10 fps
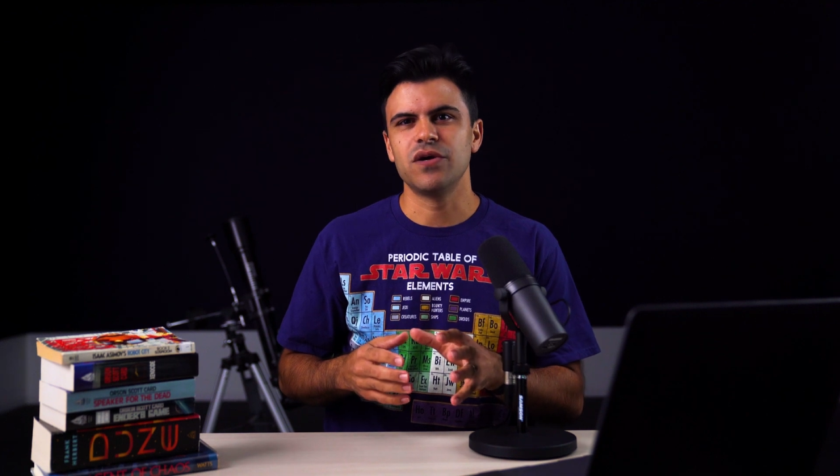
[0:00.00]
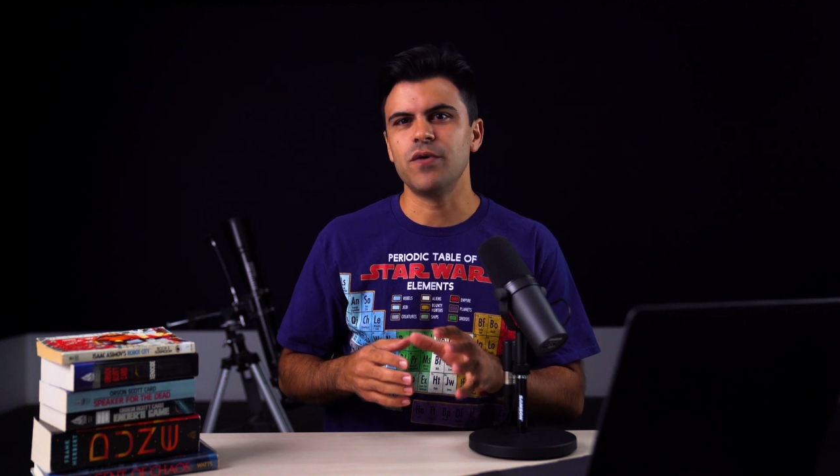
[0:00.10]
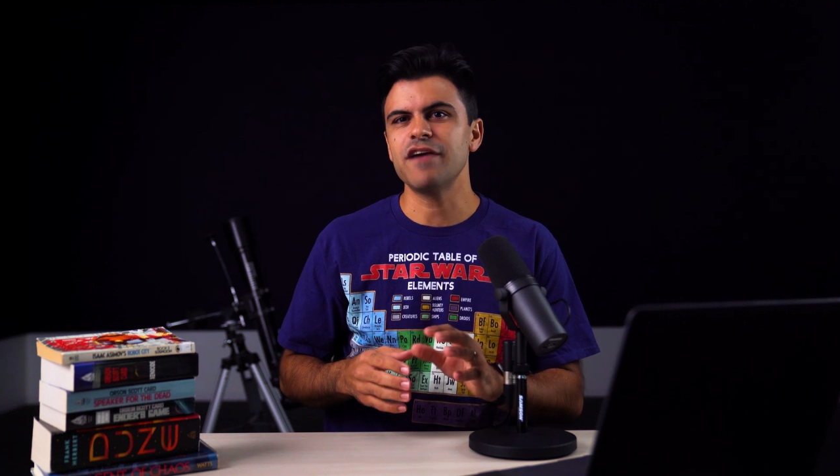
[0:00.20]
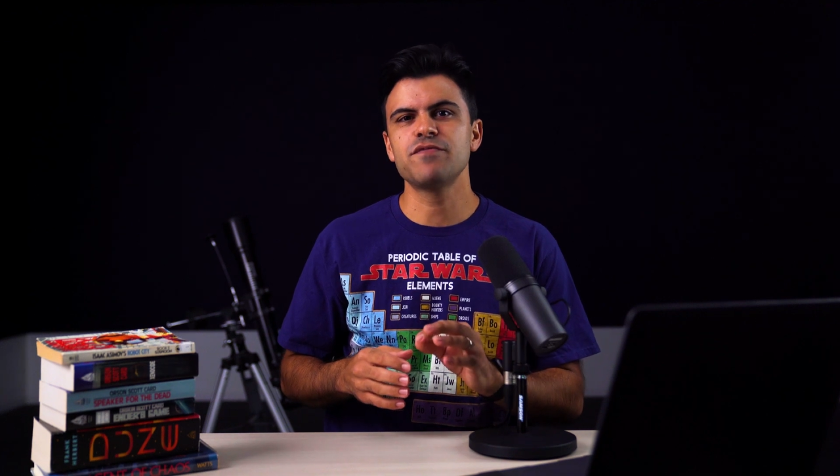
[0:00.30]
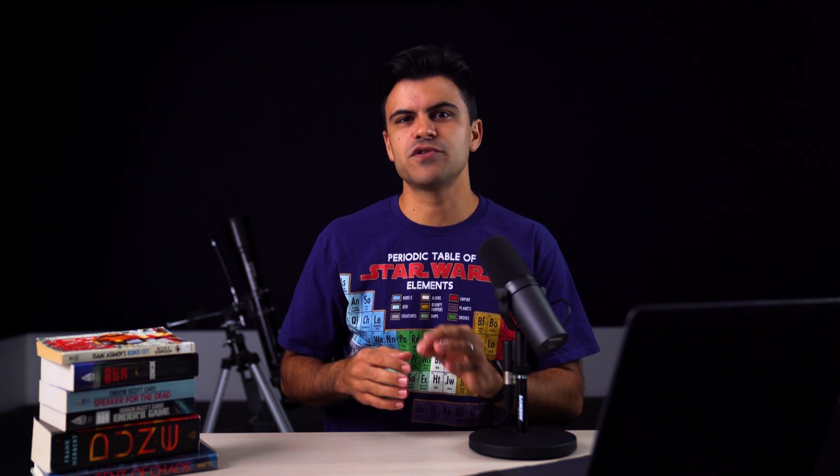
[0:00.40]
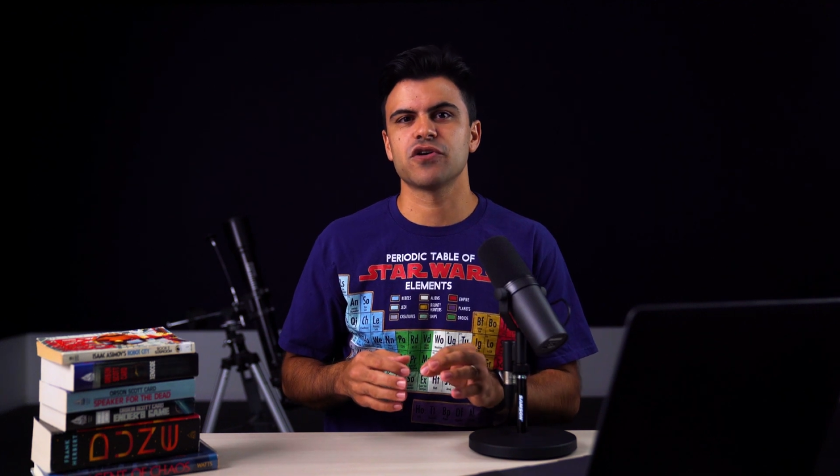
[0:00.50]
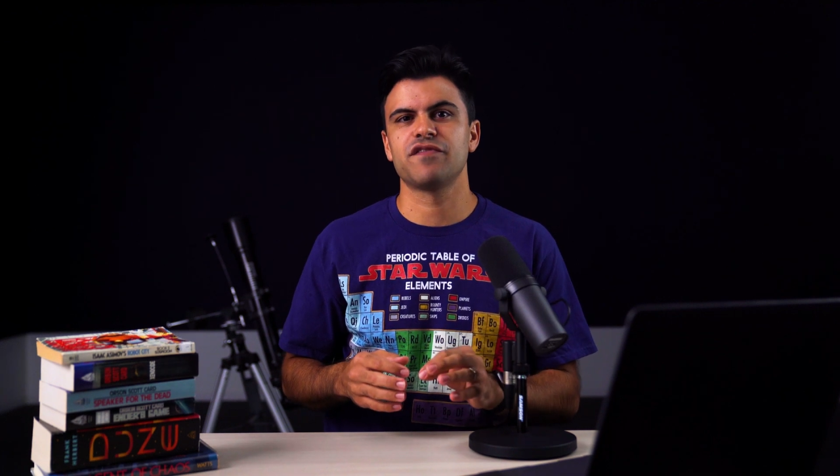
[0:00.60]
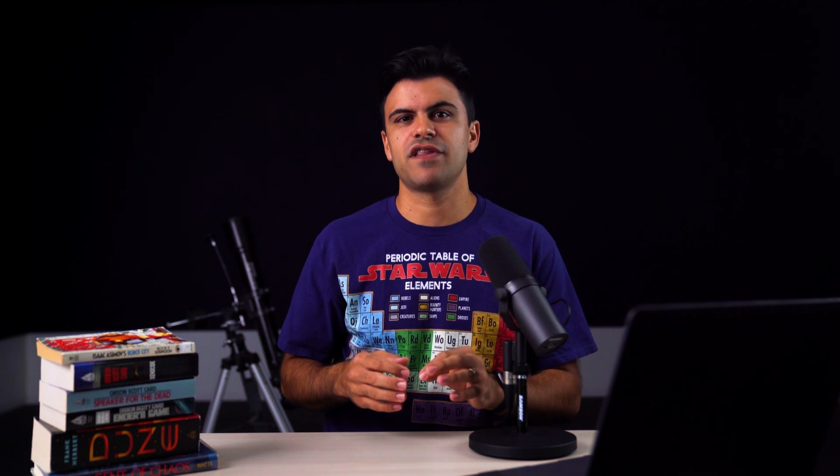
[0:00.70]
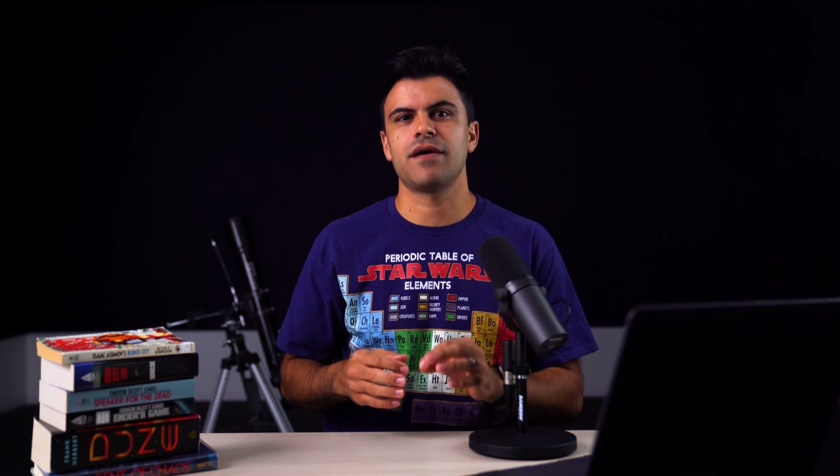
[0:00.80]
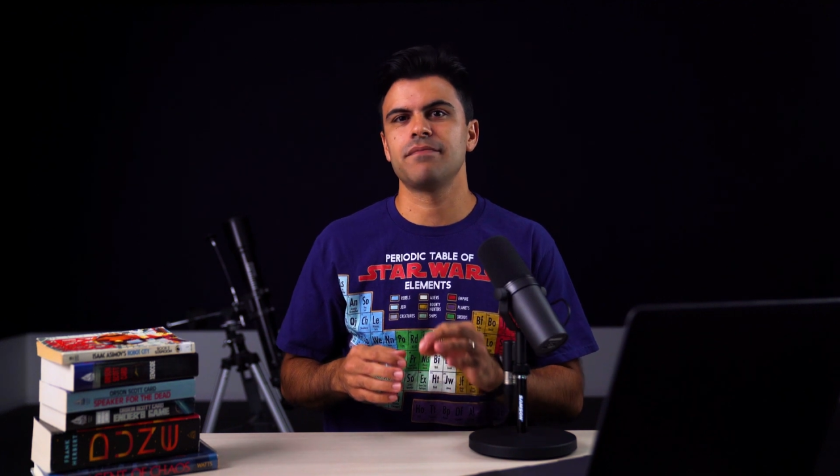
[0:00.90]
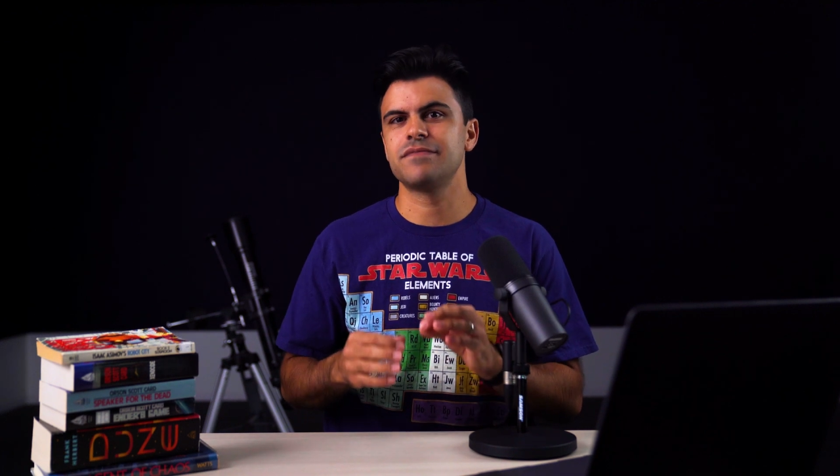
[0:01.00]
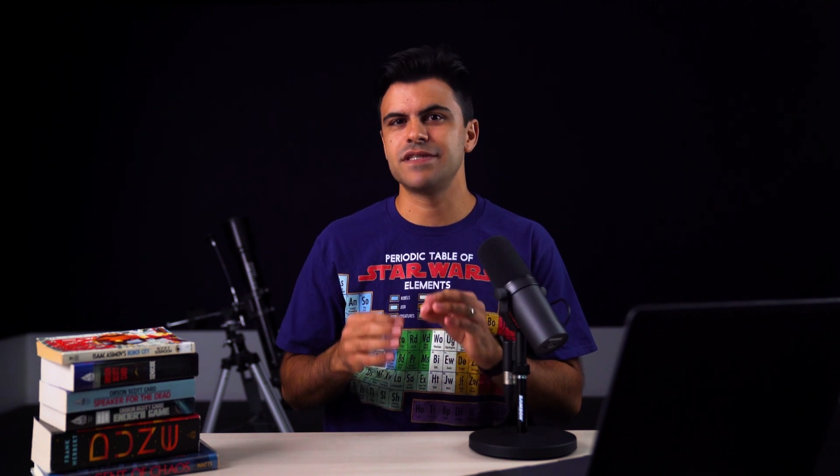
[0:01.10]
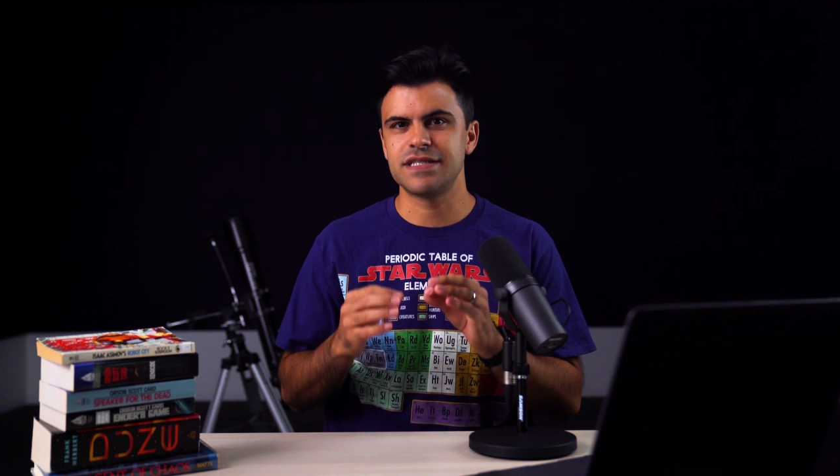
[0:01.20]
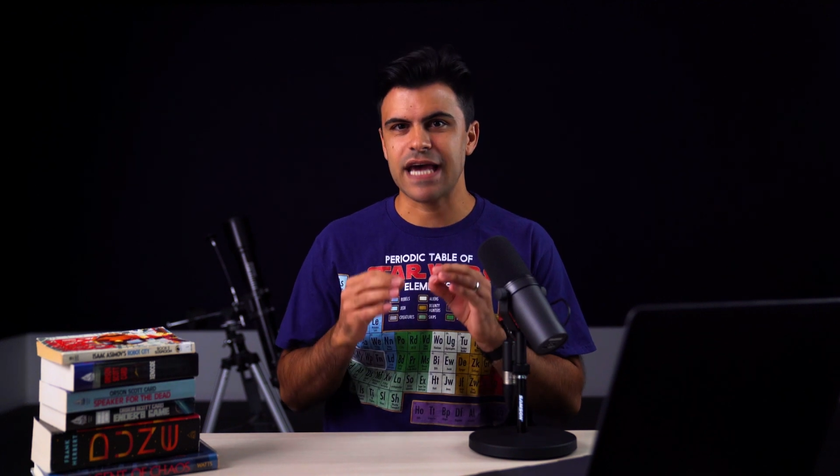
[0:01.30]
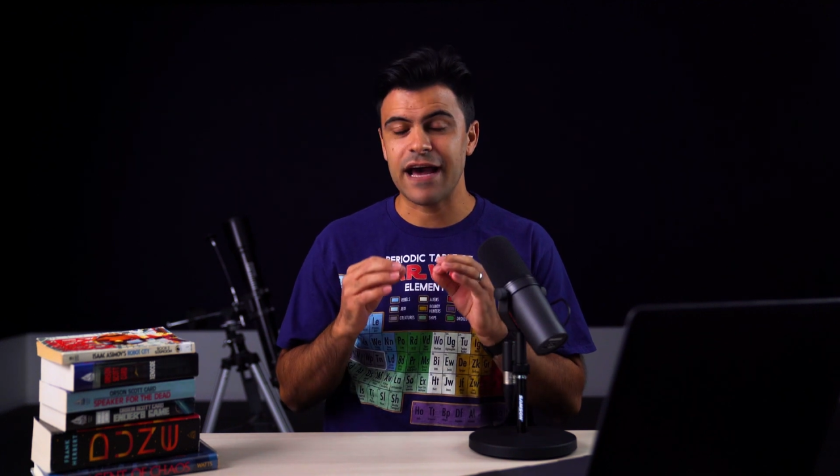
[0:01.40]
we have observed them
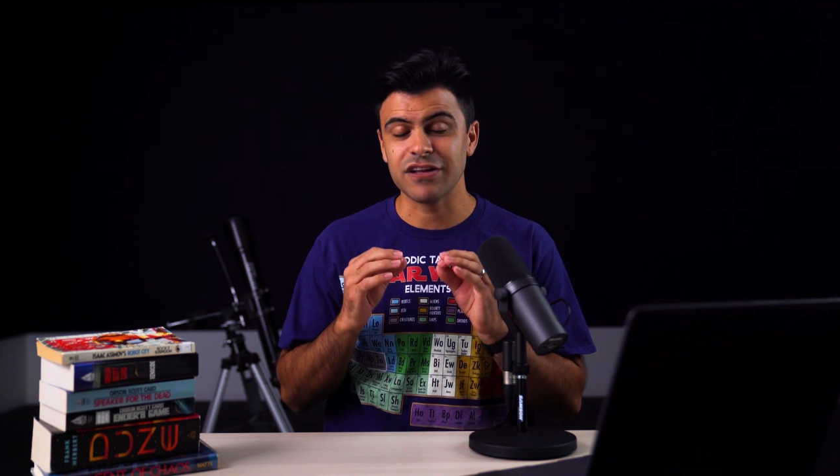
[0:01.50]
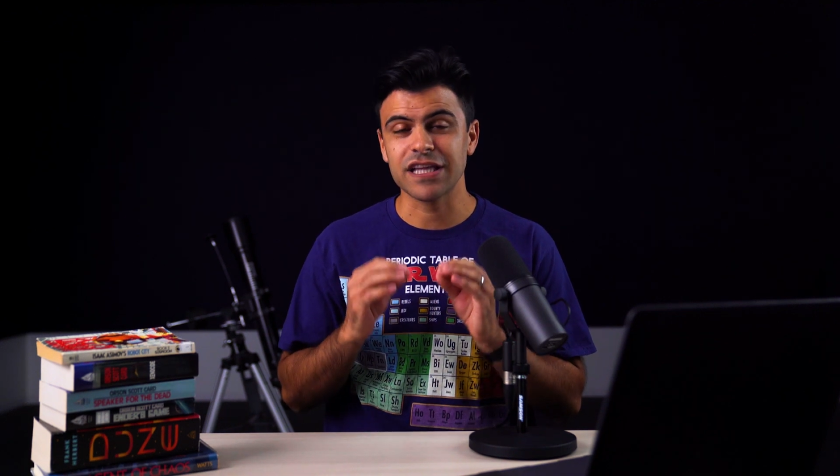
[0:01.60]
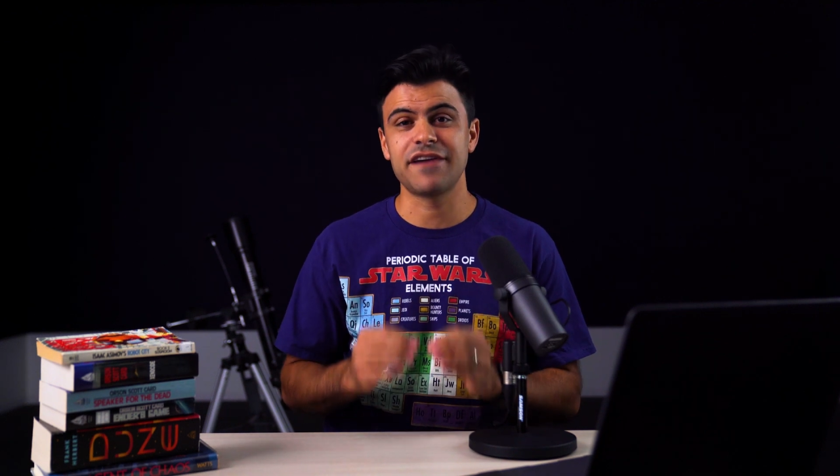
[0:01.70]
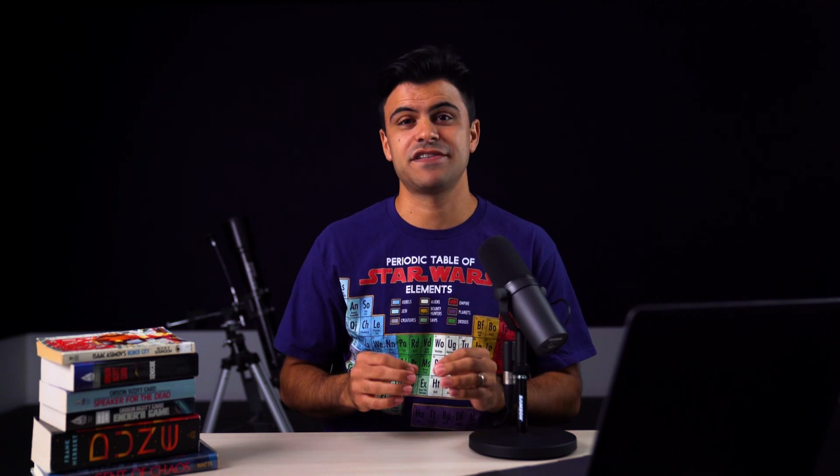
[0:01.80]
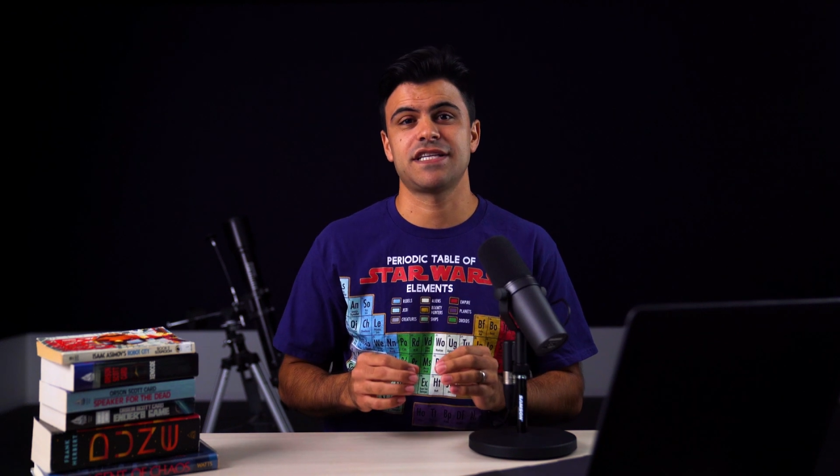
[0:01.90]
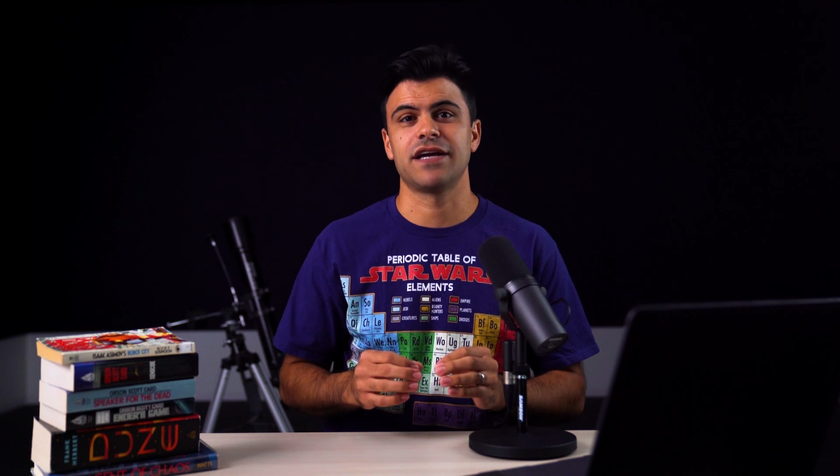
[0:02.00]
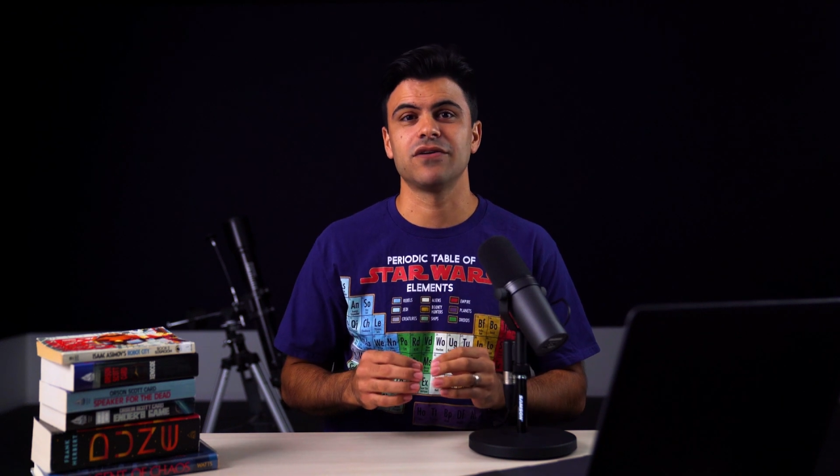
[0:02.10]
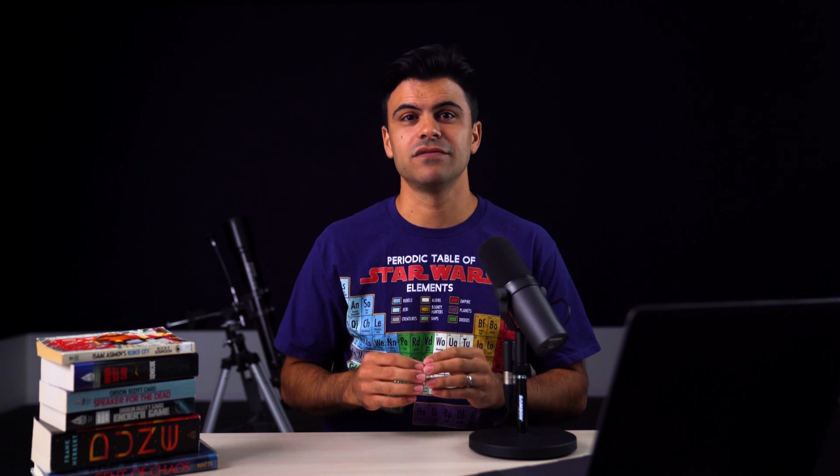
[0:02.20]
to have a life cycle.